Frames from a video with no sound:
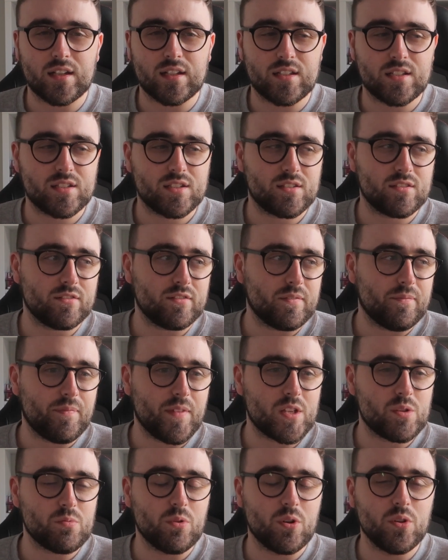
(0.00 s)
It's
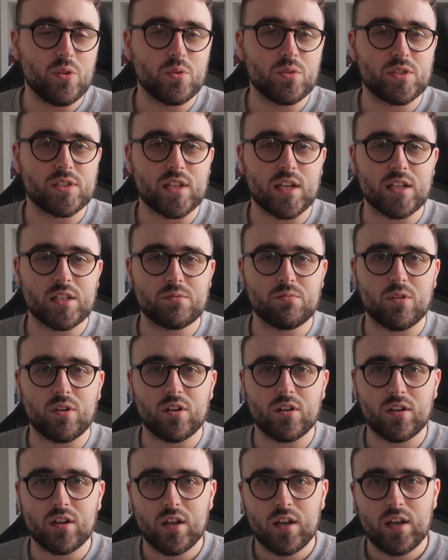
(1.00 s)
one of those things
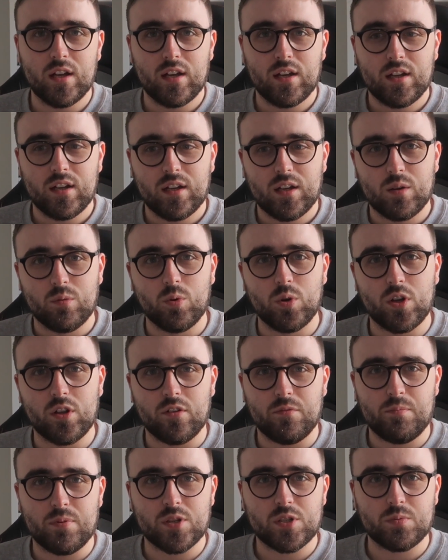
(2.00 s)
where would
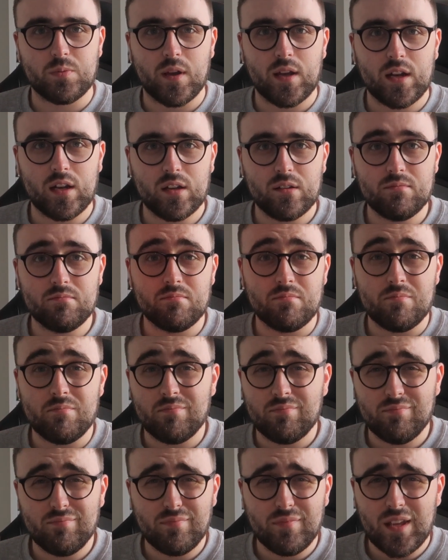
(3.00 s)
have persuaded
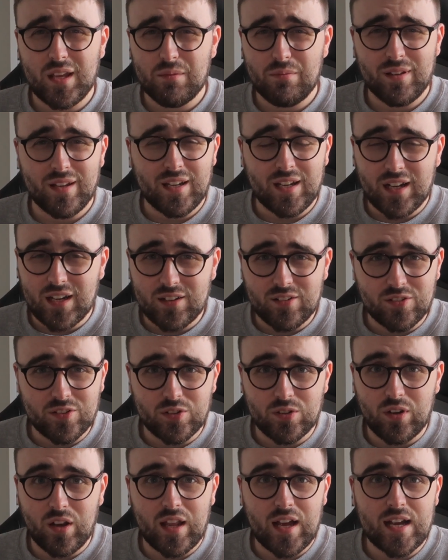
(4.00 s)
him, maybe, I don't
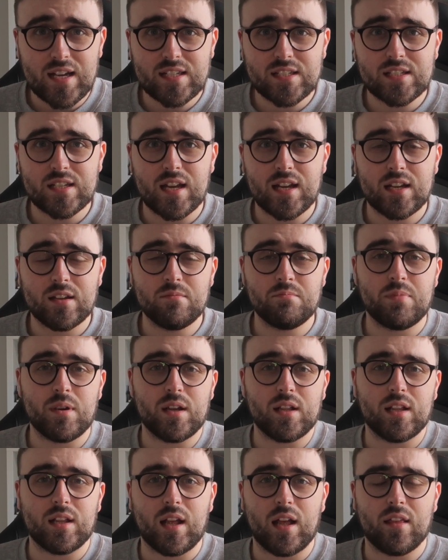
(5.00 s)
know, last second,
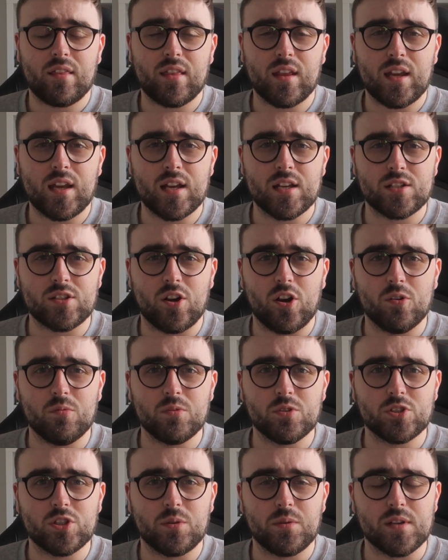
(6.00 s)
but I think his heart
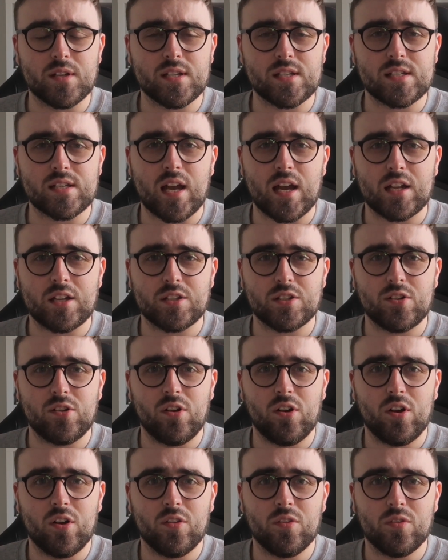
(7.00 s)
was always set
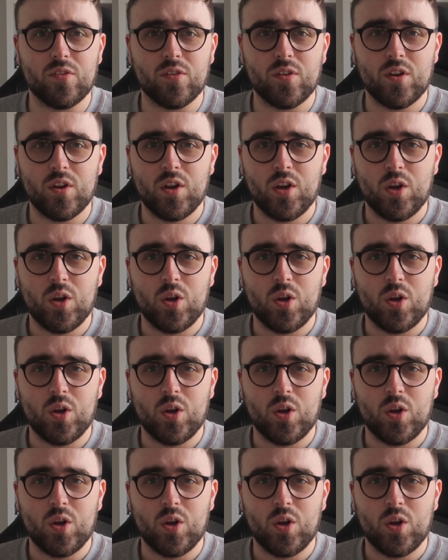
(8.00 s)
on